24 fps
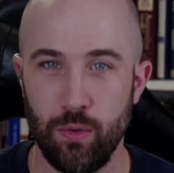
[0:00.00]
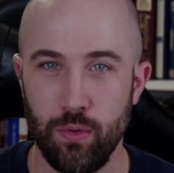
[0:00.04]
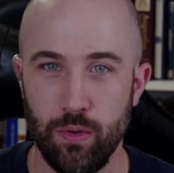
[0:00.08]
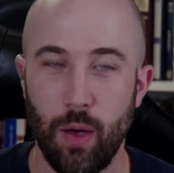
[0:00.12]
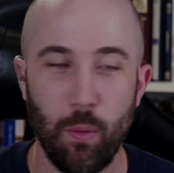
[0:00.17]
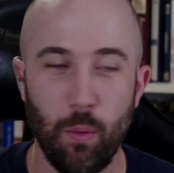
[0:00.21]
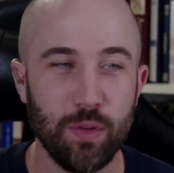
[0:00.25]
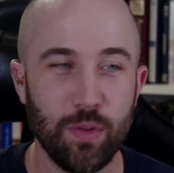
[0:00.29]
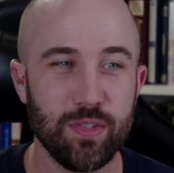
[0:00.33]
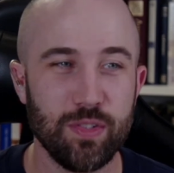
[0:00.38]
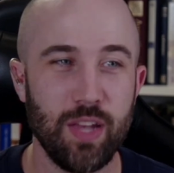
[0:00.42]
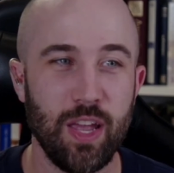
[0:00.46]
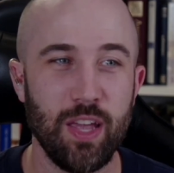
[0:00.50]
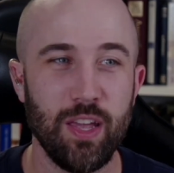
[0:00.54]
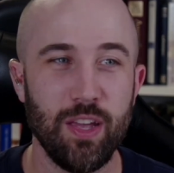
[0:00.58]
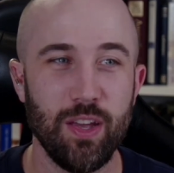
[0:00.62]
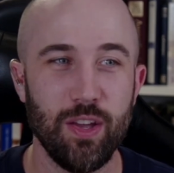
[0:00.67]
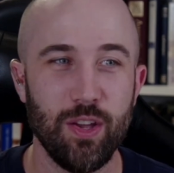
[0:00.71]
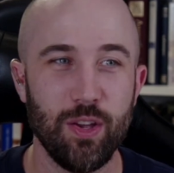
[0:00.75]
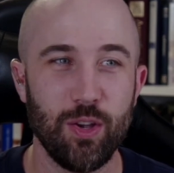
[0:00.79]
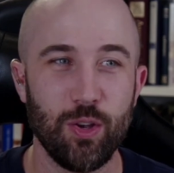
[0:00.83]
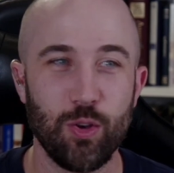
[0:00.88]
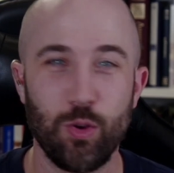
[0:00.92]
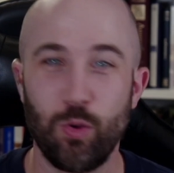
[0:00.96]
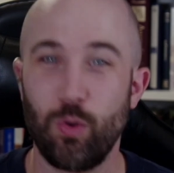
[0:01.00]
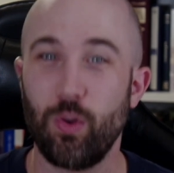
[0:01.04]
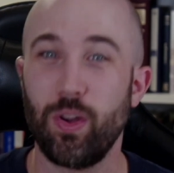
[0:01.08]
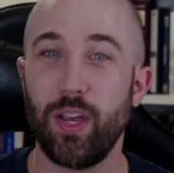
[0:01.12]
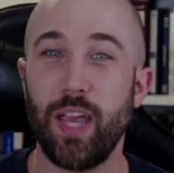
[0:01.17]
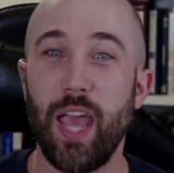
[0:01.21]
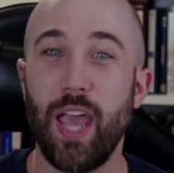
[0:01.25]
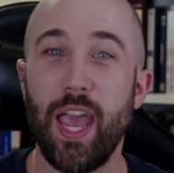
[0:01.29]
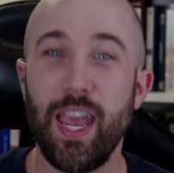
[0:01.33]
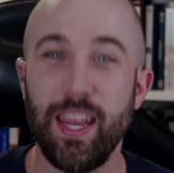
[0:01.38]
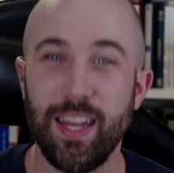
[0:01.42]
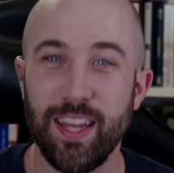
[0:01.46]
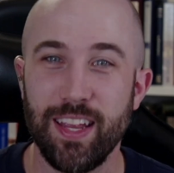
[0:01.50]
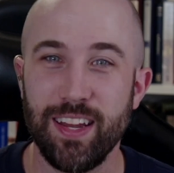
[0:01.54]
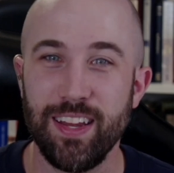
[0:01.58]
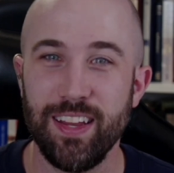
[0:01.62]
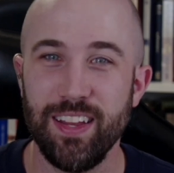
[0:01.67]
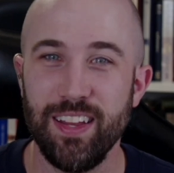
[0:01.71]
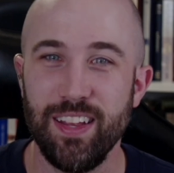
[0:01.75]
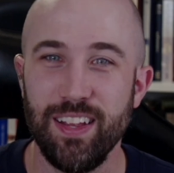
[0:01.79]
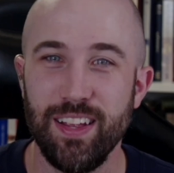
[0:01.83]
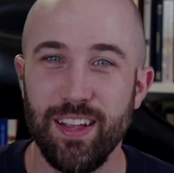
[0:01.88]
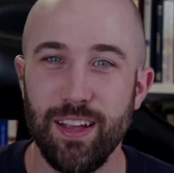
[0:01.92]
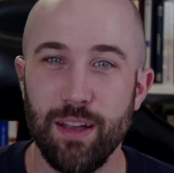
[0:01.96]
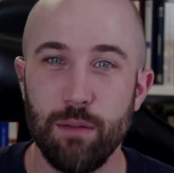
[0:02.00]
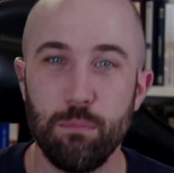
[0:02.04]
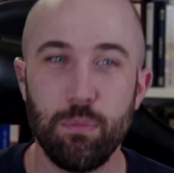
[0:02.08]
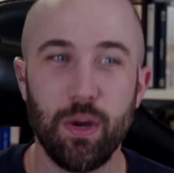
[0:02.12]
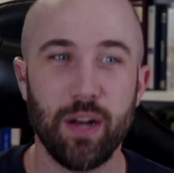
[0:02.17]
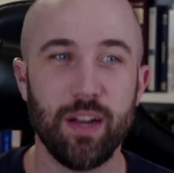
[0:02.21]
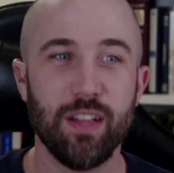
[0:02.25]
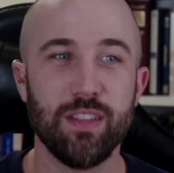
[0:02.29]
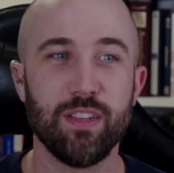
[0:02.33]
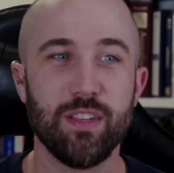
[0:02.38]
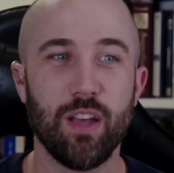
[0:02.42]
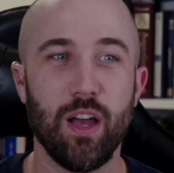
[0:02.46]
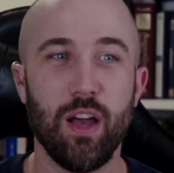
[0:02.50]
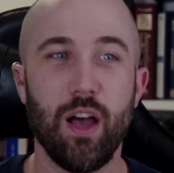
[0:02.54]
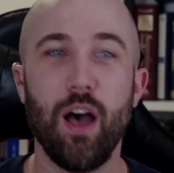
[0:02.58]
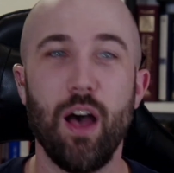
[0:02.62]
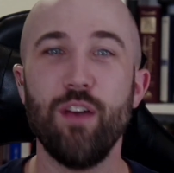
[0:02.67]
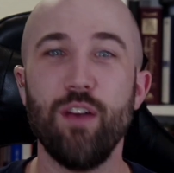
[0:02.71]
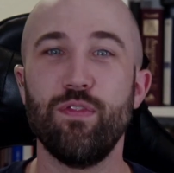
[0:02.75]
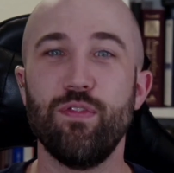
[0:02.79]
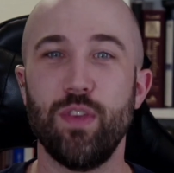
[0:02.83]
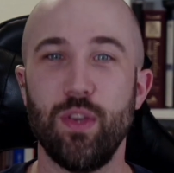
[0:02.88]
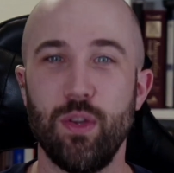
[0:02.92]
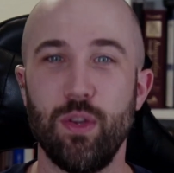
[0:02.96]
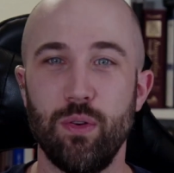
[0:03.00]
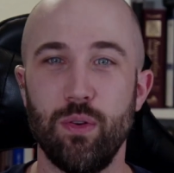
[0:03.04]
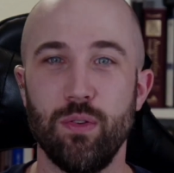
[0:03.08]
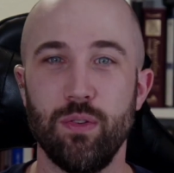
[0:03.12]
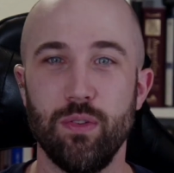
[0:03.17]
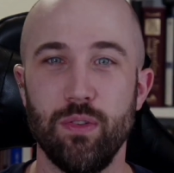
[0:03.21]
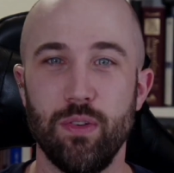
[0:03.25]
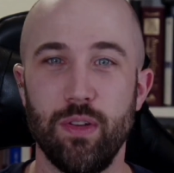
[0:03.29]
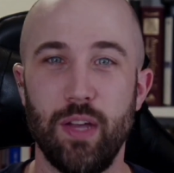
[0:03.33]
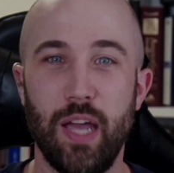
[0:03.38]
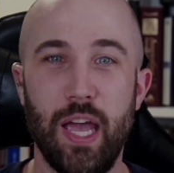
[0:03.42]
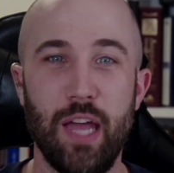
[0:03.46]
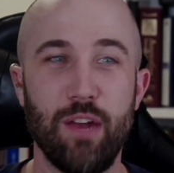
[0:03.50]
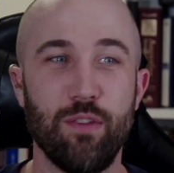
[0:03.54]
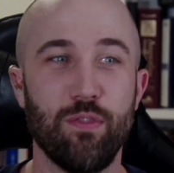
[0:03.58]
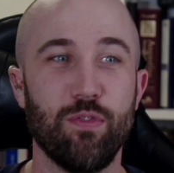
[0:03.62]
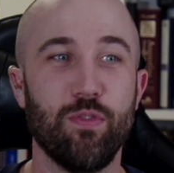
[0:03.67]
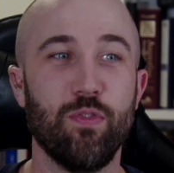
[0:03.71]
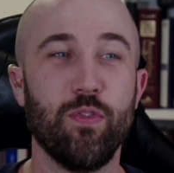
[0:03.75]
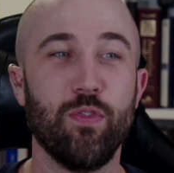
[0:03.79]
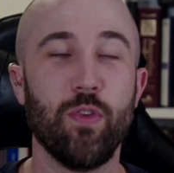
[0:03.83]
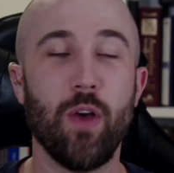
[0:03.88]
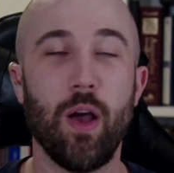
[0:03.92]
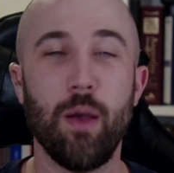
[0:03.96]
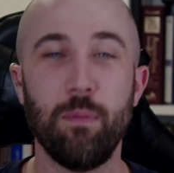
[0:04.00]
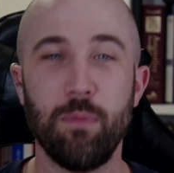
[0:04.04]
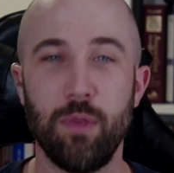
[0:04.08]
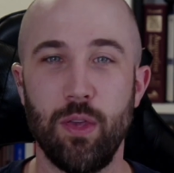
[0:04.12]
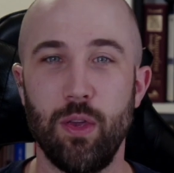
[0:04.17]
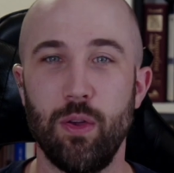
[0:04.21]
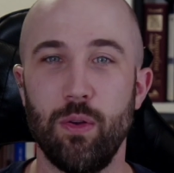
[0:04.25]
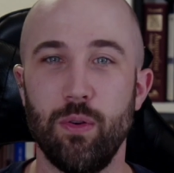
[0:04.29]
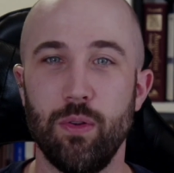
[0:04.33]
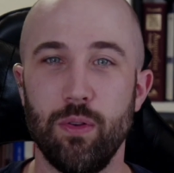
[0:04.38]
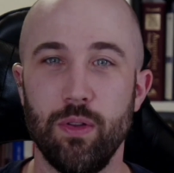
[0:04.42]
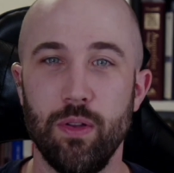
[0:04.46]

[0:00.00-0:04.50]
I won't say created, but it's of you and from you.